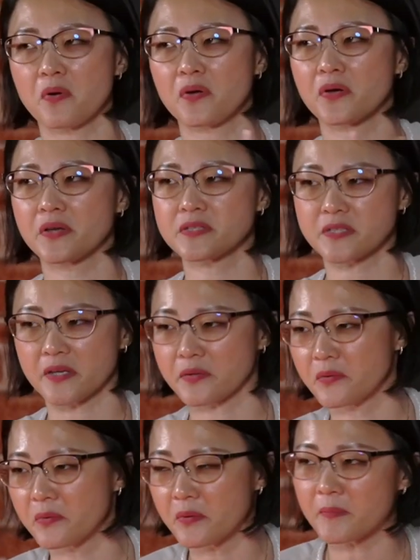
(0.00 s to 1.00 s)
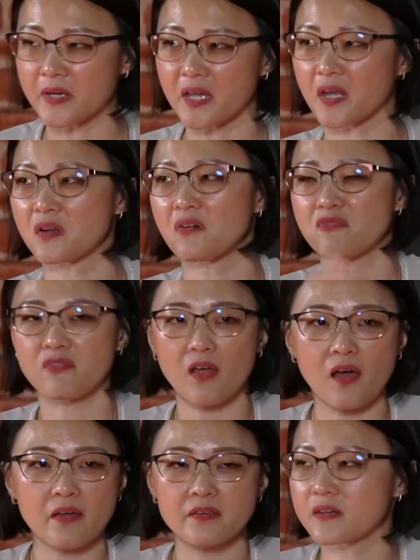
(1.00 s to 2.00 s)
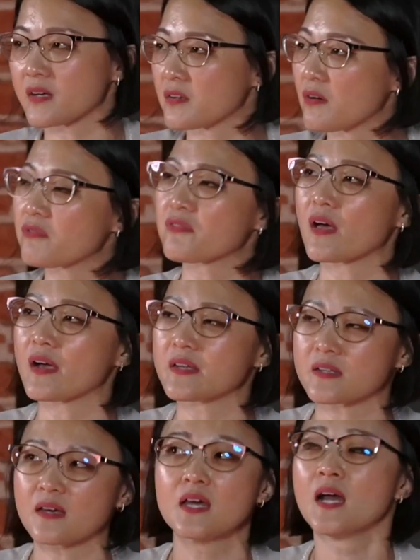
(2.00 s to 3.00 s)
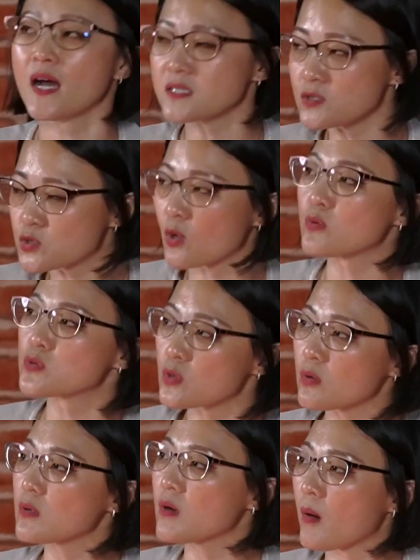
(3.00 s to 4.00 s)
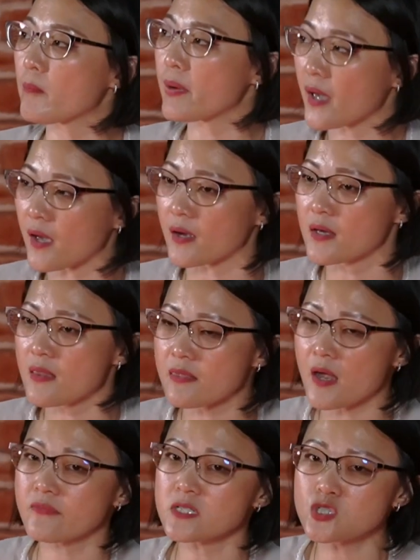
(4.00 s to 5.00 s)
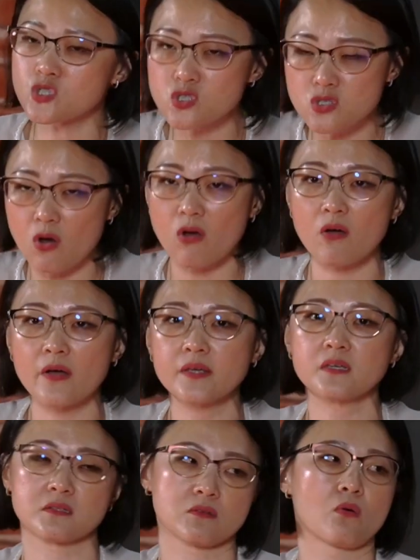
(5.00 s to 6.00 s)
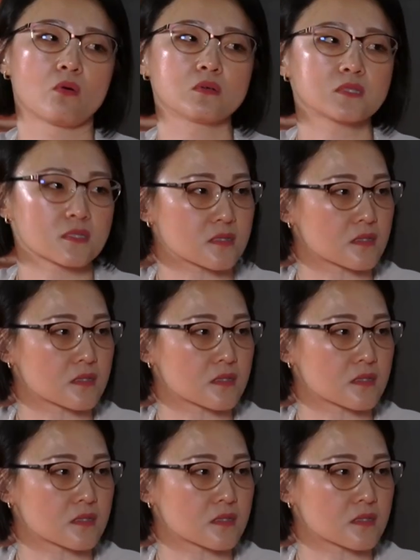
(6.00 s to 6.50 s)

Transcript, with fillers: boys at home. I cannot fly here, cannot fly there. I think don't, don't compare. There is joy in all the